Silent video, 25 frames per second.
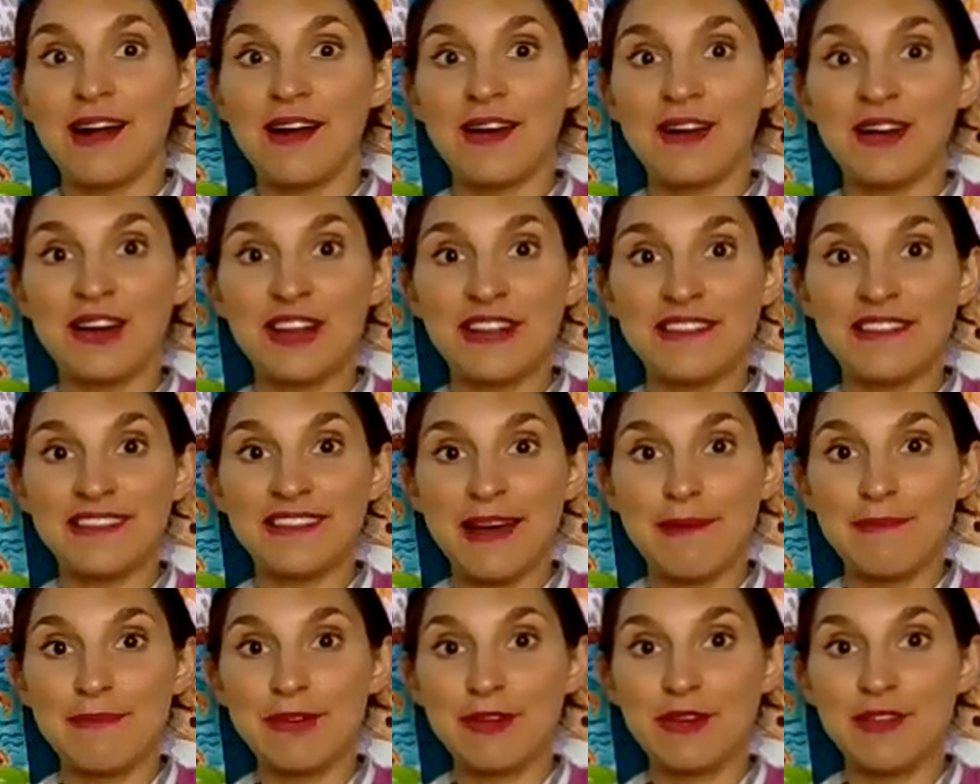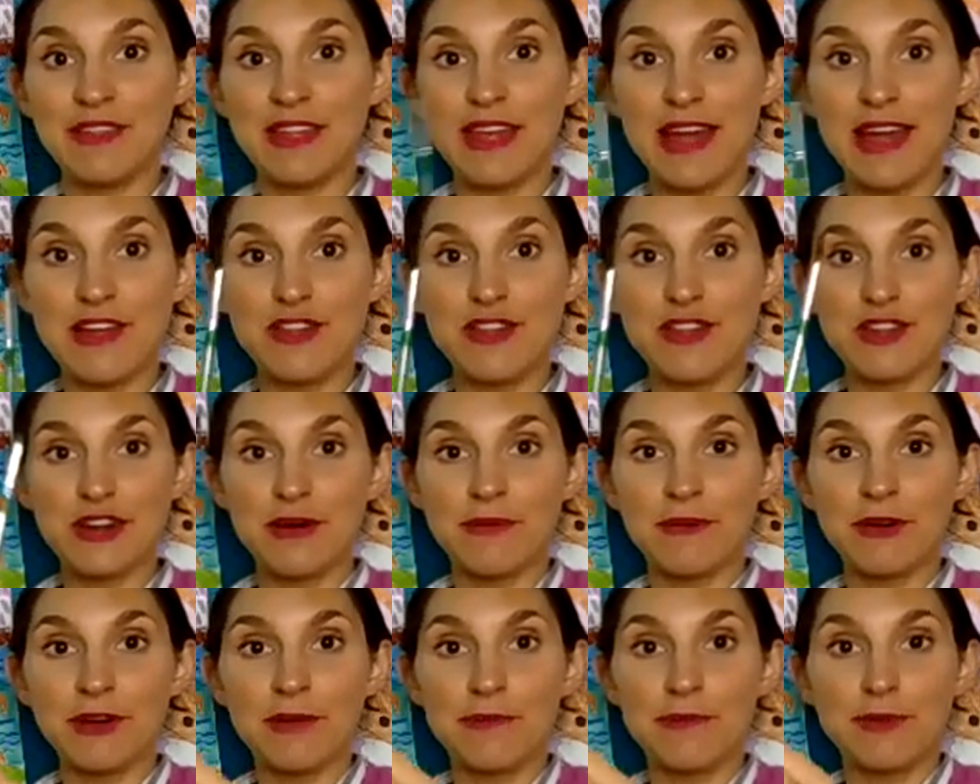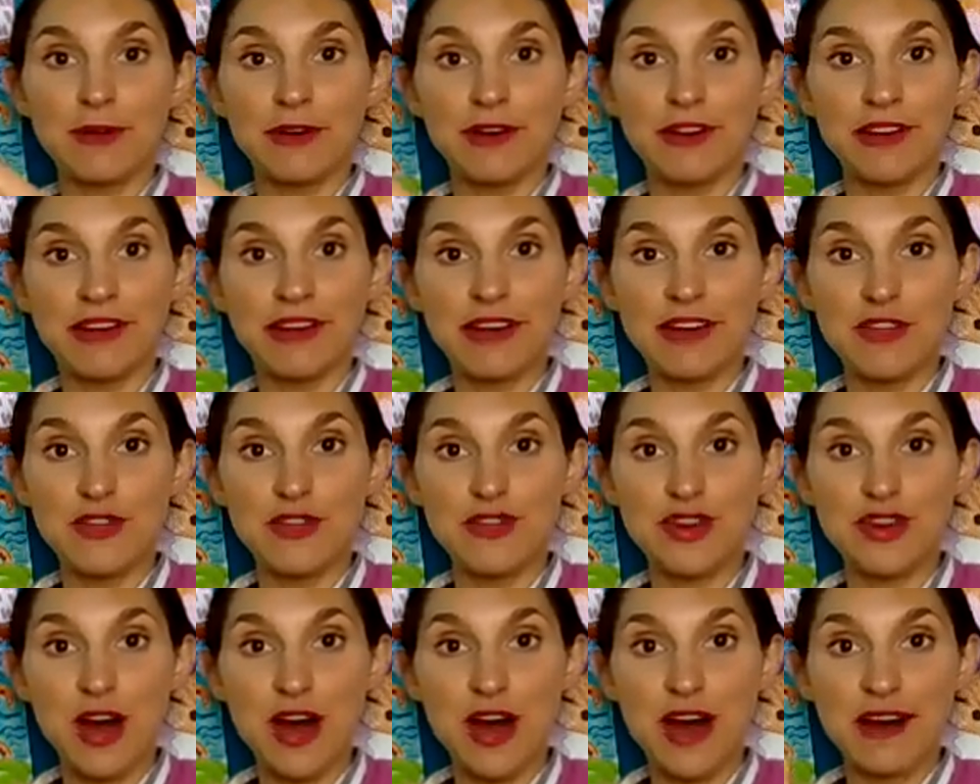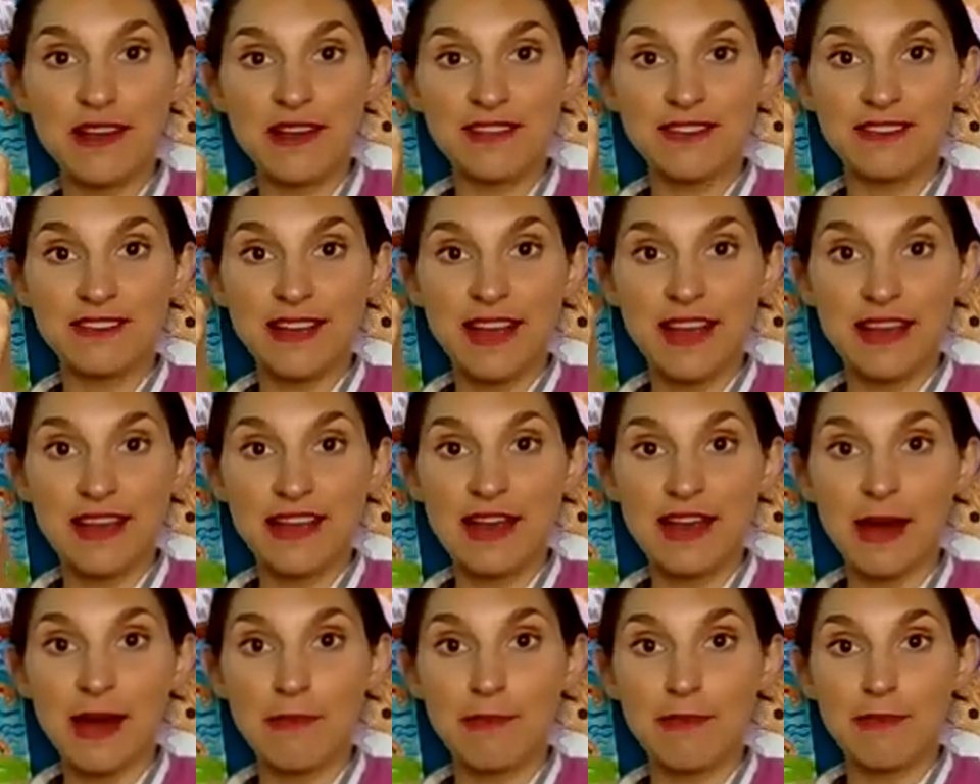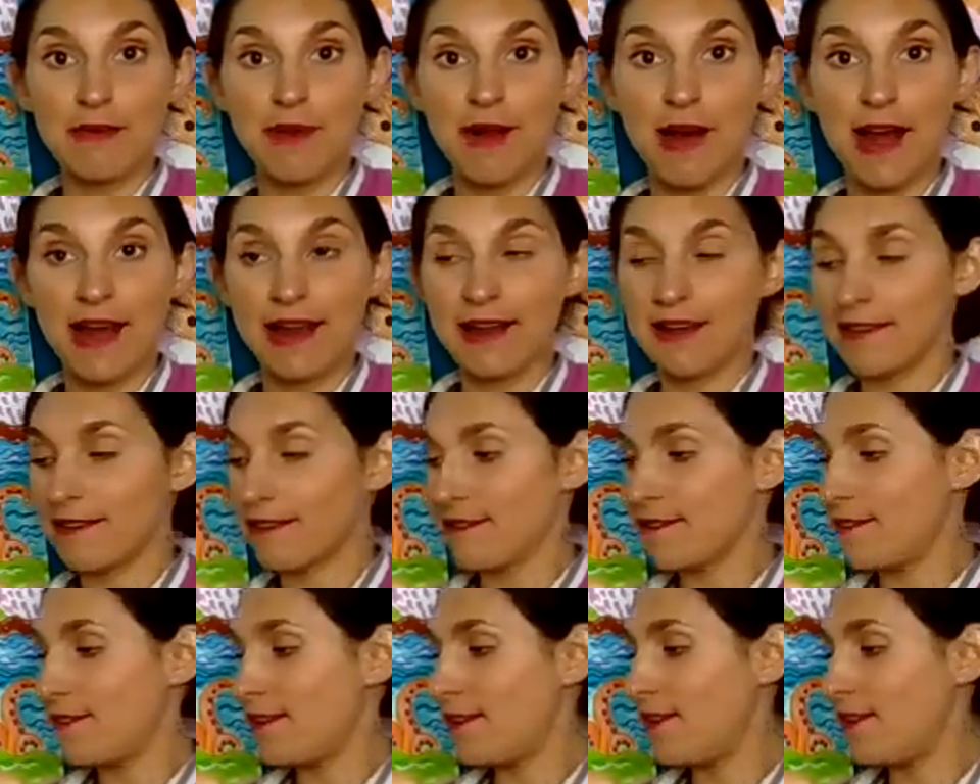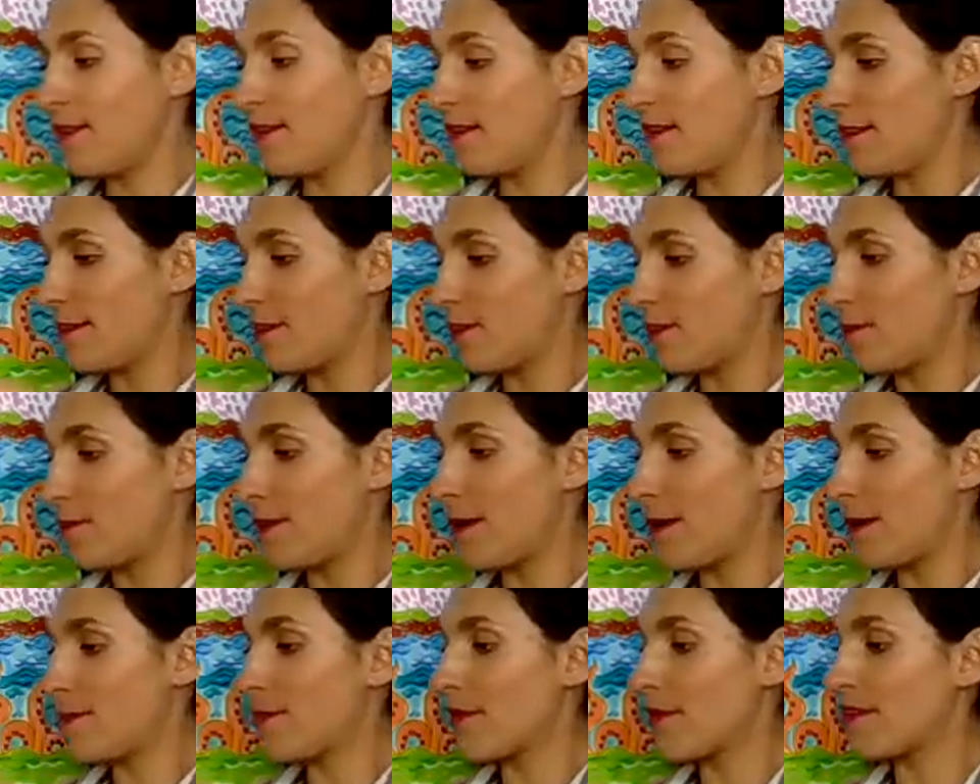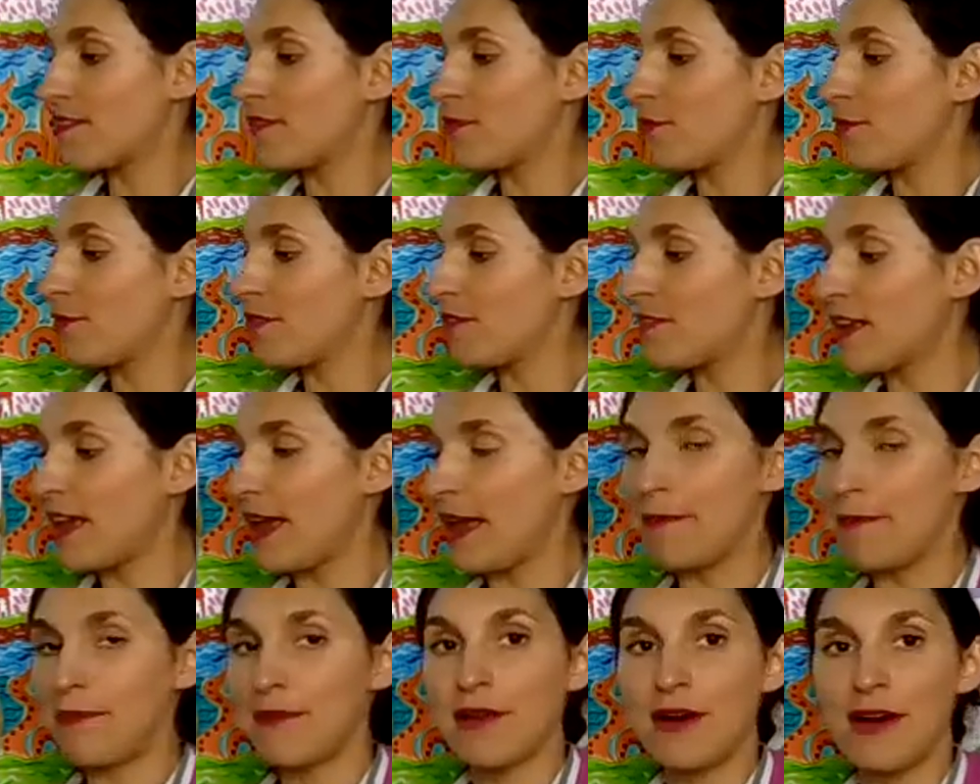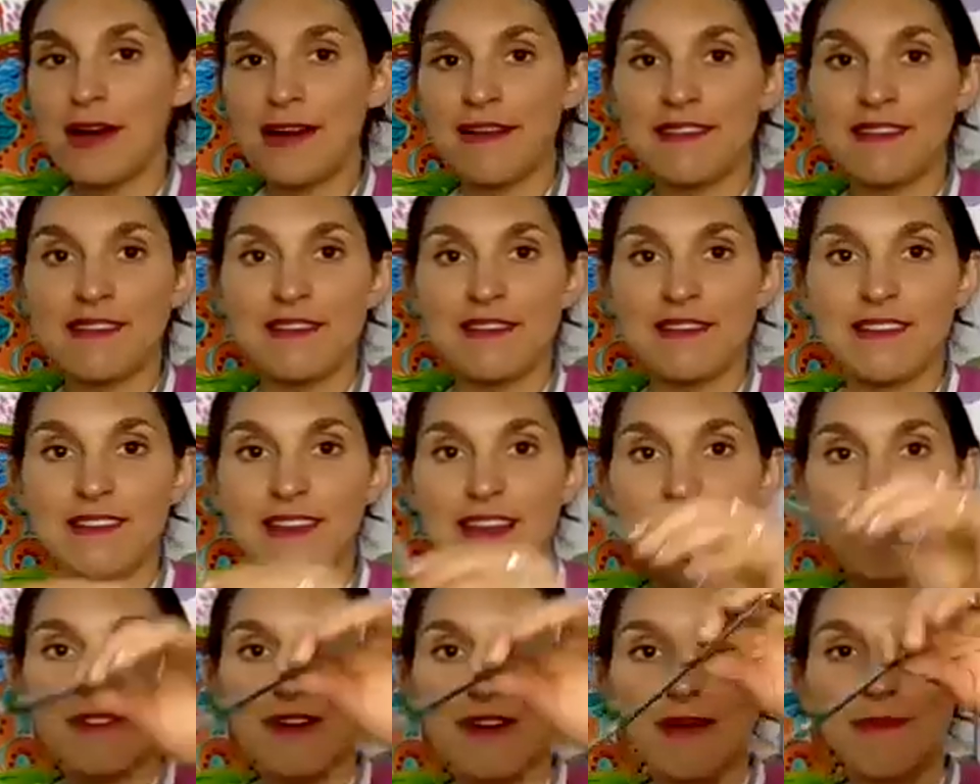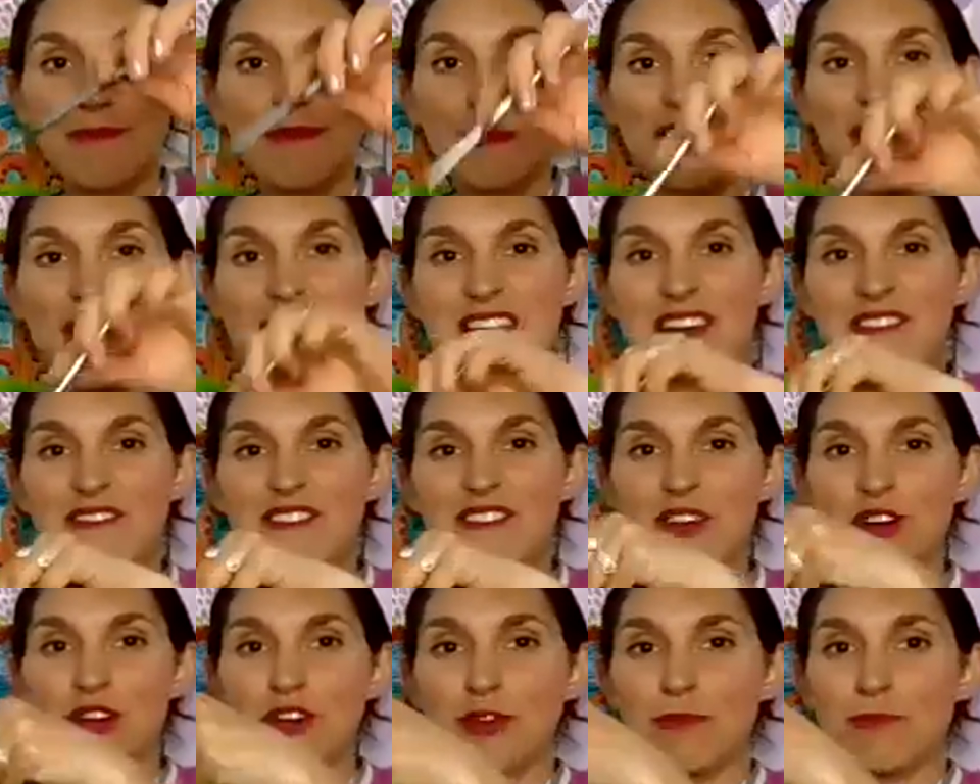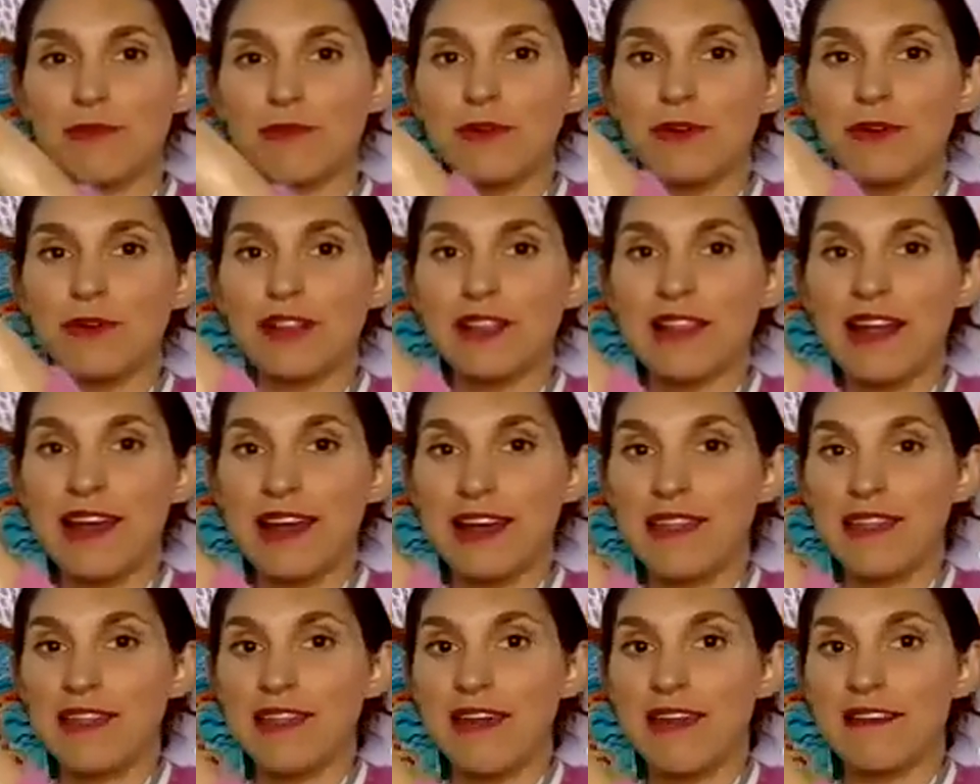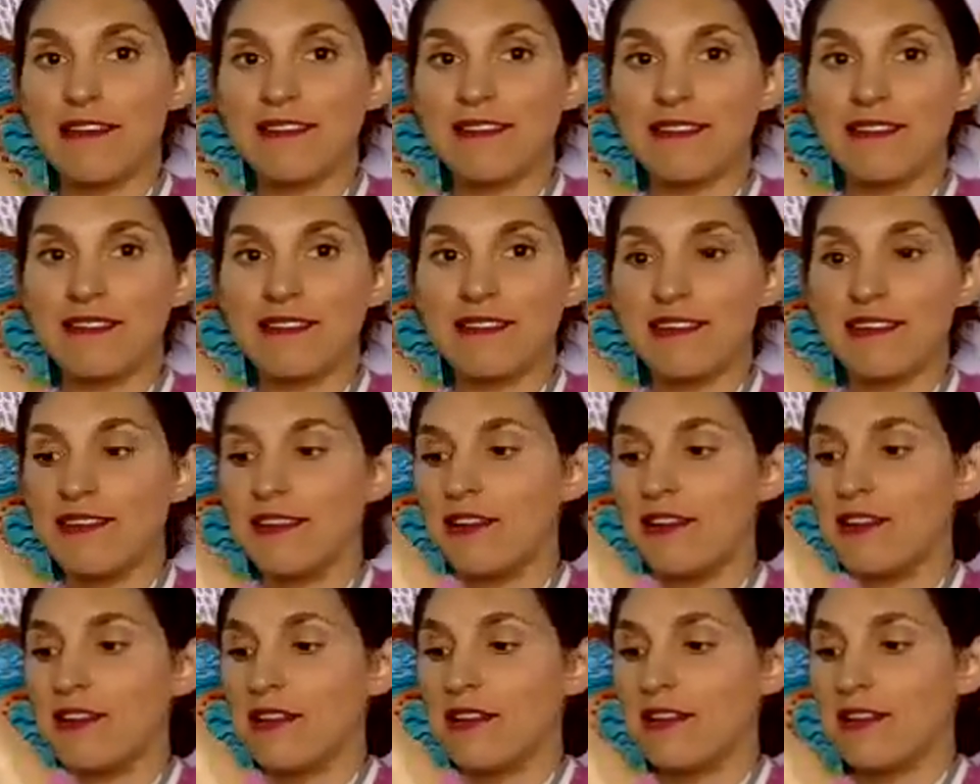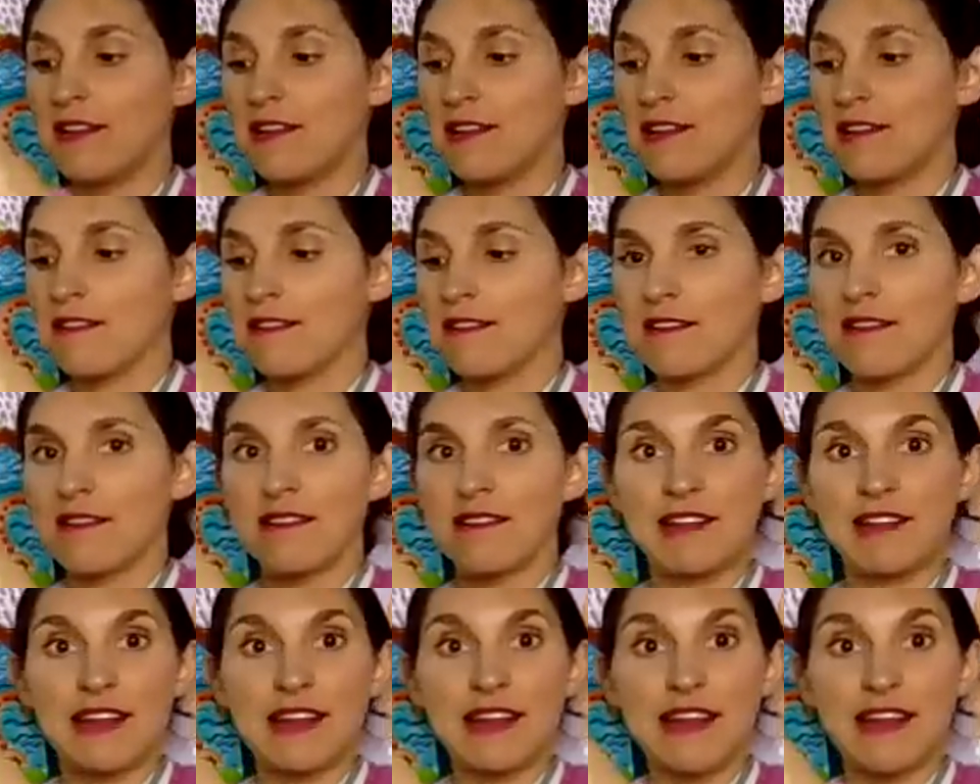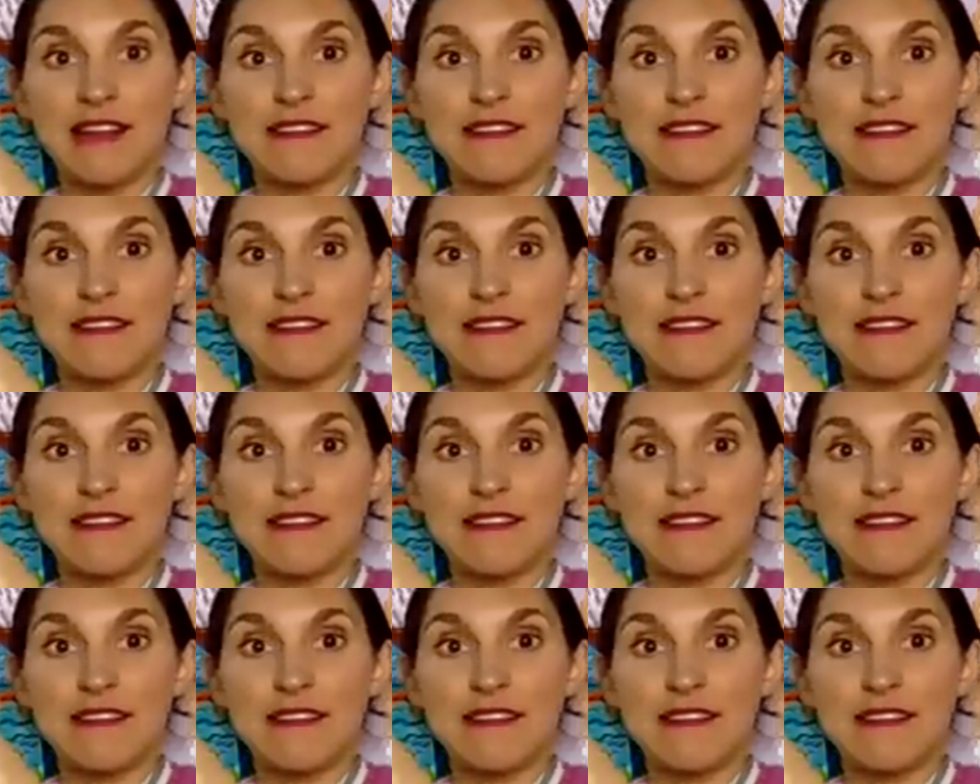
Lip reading: I'm going to tap it on the edge and I'm going to put it in a jar standing upright. So my bristles keep nice and safe. I'm never going to put it like this because then it